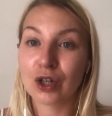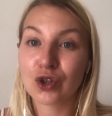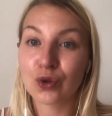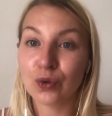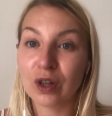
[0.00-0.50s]

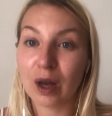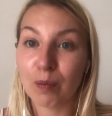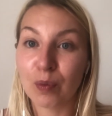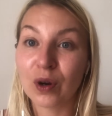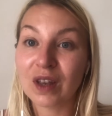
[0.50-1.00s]
through the
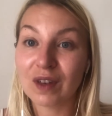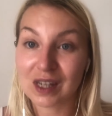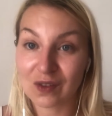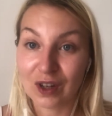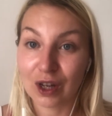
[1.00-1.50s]

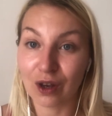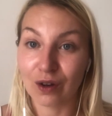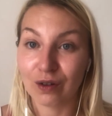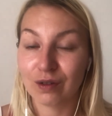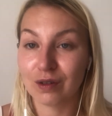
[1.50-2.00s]
previous
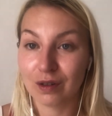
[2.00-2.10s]
video